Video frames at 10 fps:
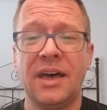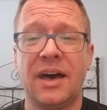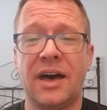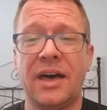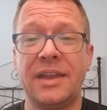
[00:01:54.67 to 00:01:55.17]

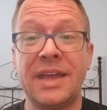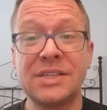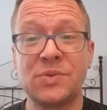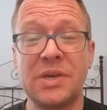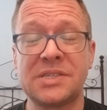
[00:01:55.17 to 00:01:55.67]
And
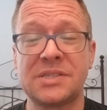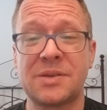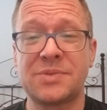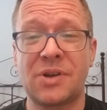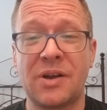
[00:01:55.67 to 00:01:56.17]
next week, since
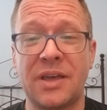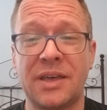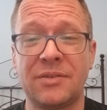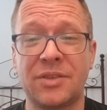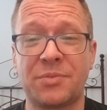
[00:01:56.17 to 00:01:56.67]
I'm
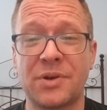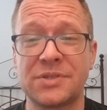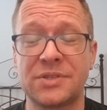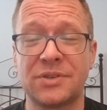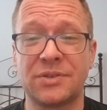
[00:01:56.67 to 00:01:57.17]
starting with a
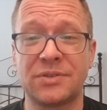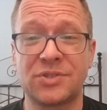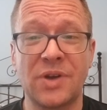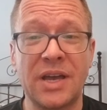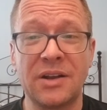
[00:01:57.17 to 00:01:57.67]
personal
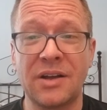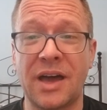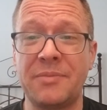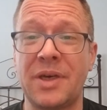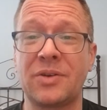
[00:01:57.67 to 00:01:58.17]
trainer,
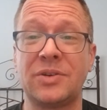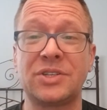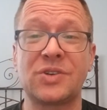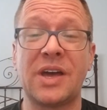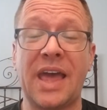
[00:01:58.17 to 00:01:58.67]
I'm not going to
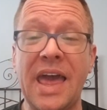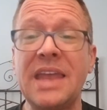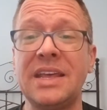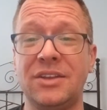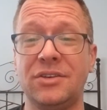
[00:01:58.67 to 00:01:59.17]
try
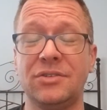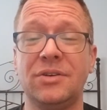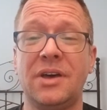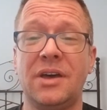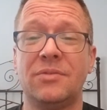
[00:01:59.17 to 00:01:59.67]
any new
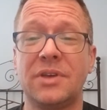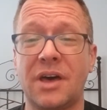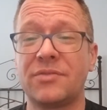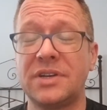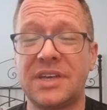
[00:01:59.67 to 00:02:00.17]

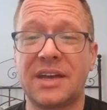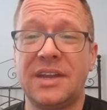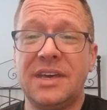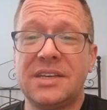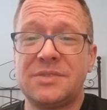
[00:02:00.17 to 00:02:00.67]
recovery
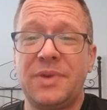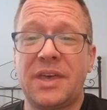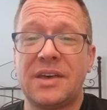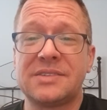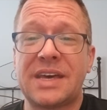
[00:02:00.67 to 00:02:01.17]
techniques
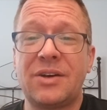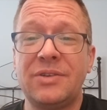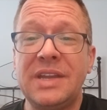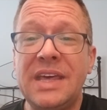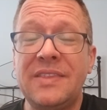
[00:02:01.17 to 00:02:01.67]
because I don't
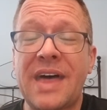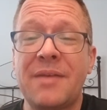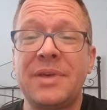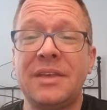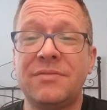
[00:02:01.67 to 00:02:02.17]
need that many